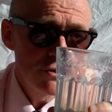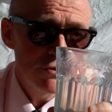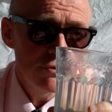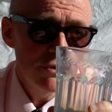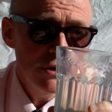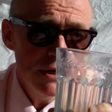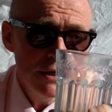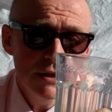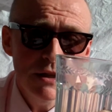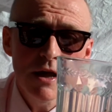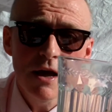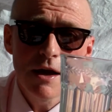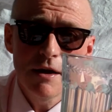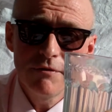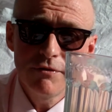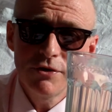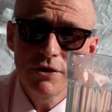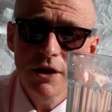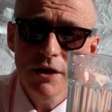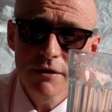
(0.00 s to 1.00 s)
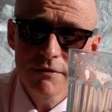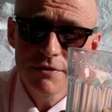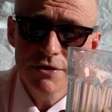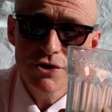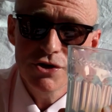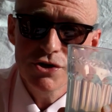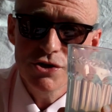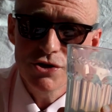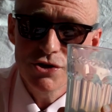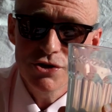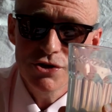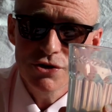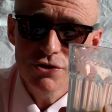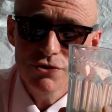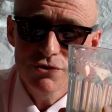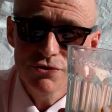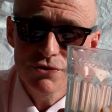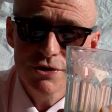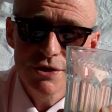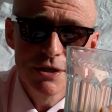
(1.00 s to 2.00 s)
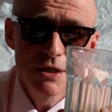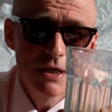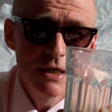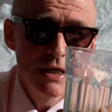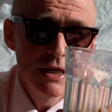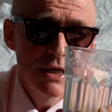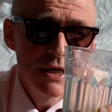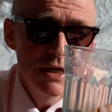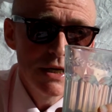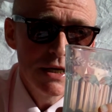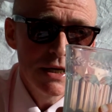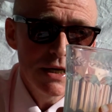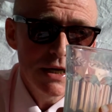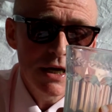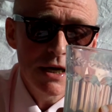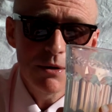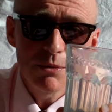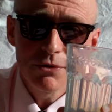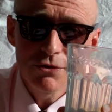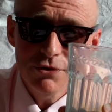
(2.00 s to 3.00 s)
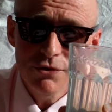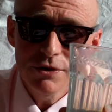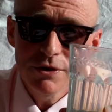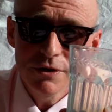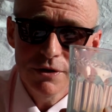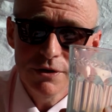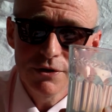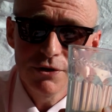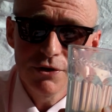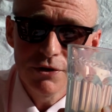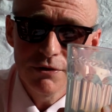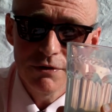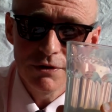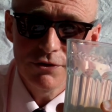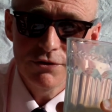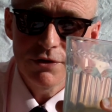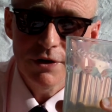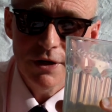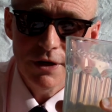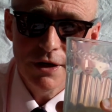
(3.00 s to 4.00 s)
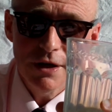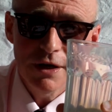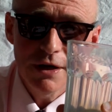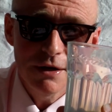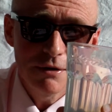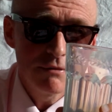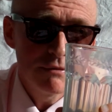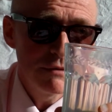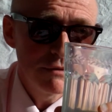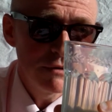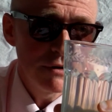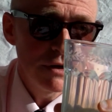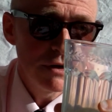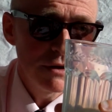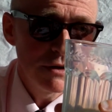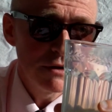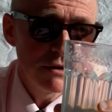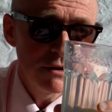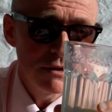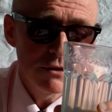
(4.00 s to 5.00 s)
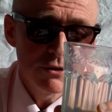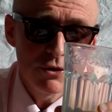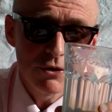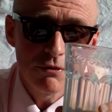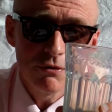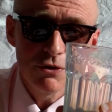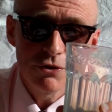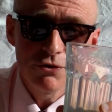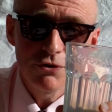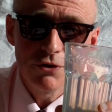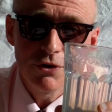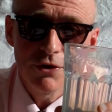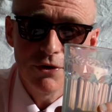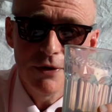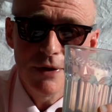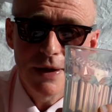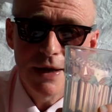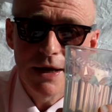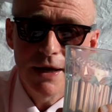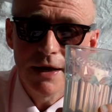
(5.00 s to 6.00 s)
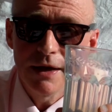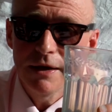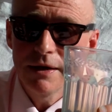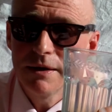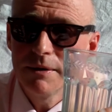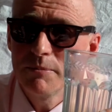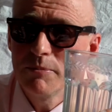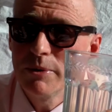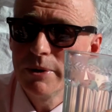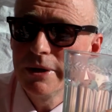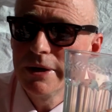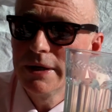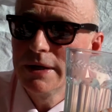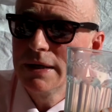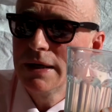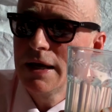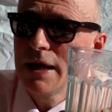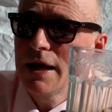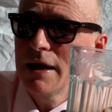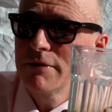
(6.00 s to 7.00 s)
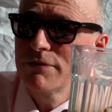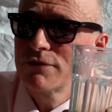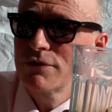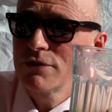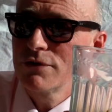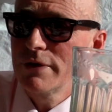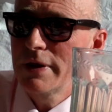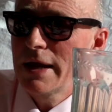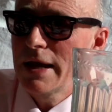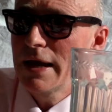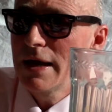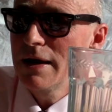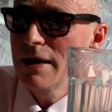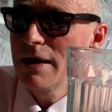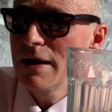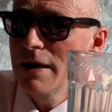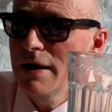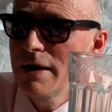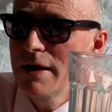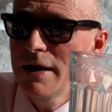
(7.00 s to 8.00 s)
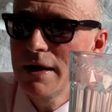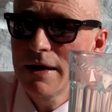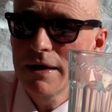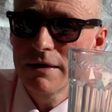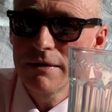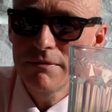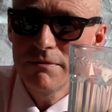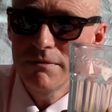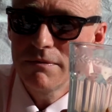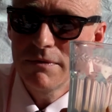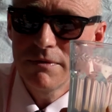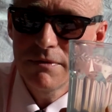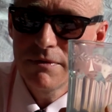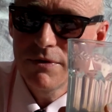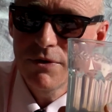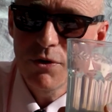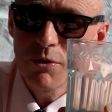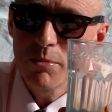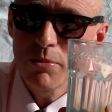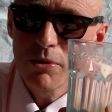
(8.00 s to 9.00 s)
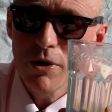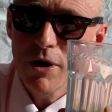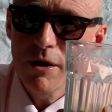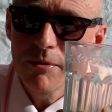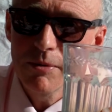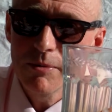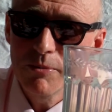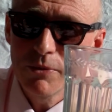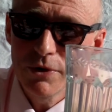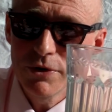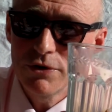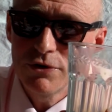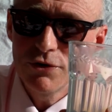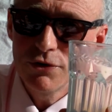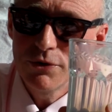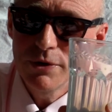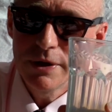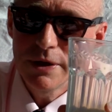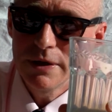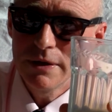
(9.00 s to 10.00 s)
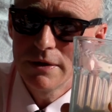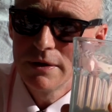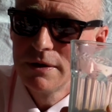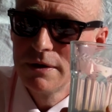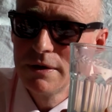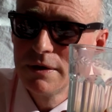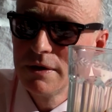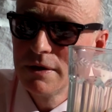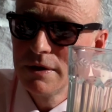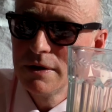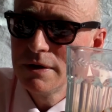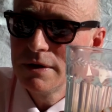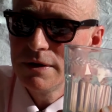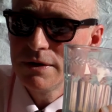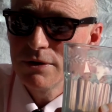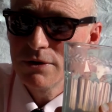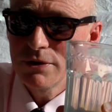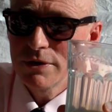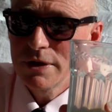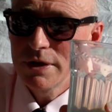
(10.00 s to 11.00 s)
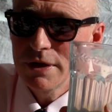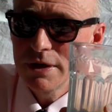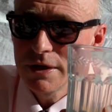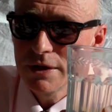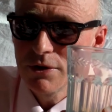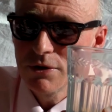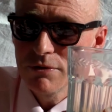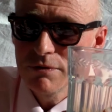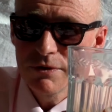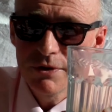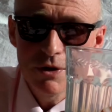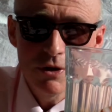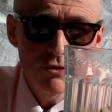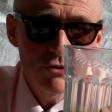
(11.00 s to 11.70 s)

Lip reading: three live television shows. I was a little nervous. I got a little nervous and all that. But after that, I had no problem with doing, getting over